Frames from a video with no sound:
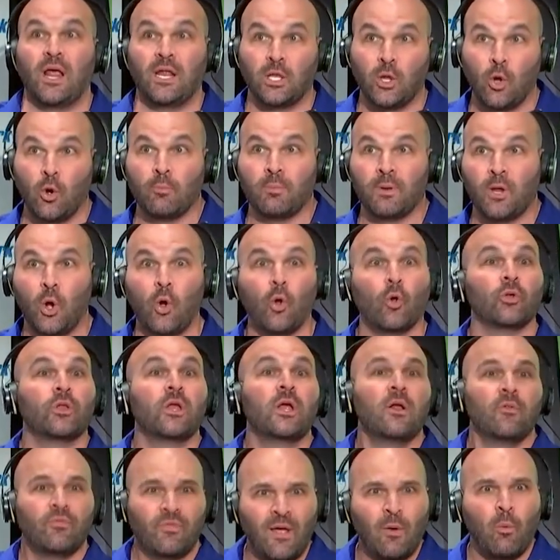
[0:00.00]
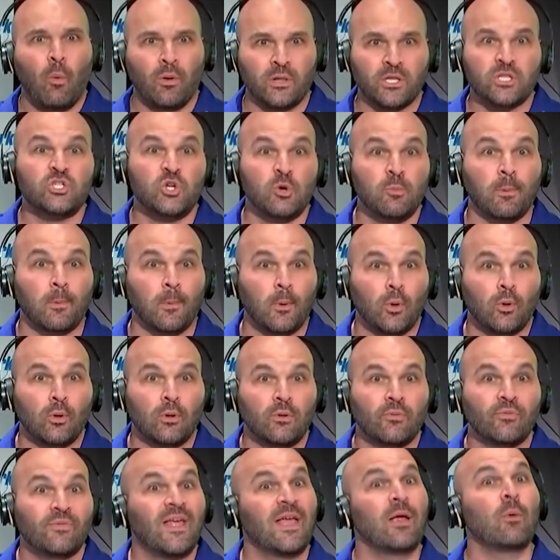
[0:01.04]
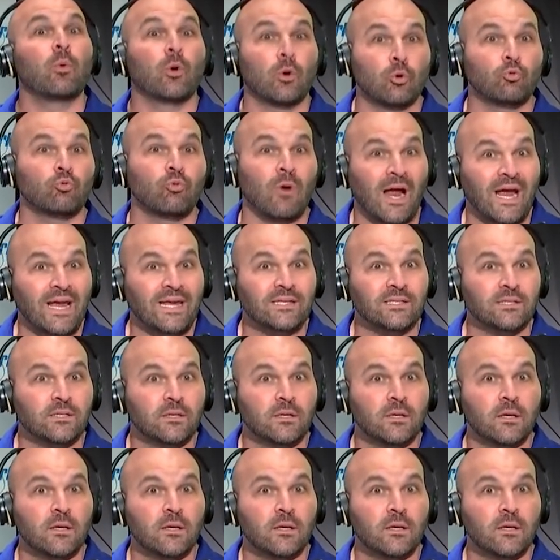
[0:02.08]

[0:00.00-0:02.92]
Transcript: And lo and behold, they won the Super Bowl. They were right.